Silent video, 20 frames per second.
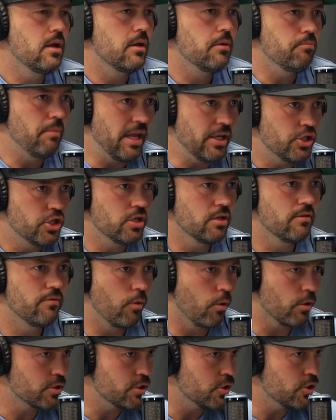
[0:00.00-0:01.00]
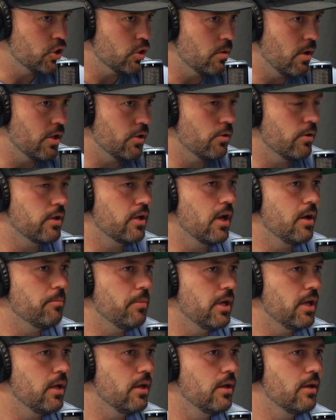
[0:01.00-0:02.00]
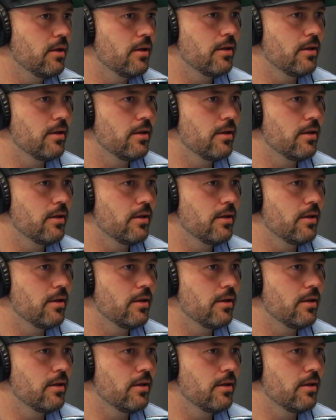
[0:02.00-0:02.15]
mention, Fortune 200 company.